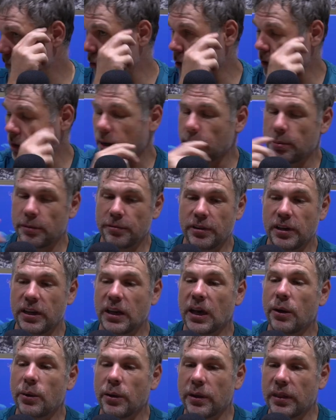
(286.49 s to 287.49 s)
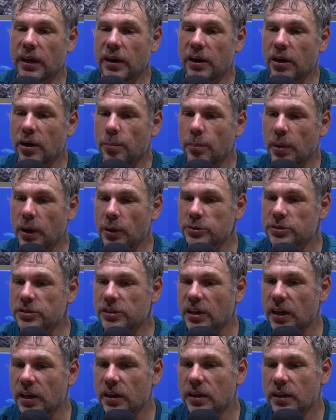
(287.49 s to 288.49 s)
knock up a video, and then I'll
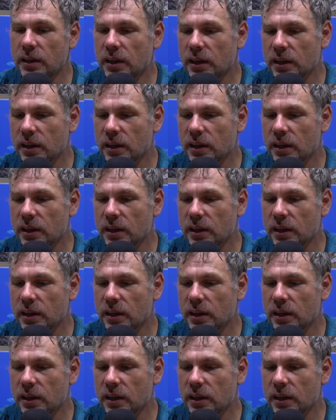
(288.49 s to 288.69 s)
post it.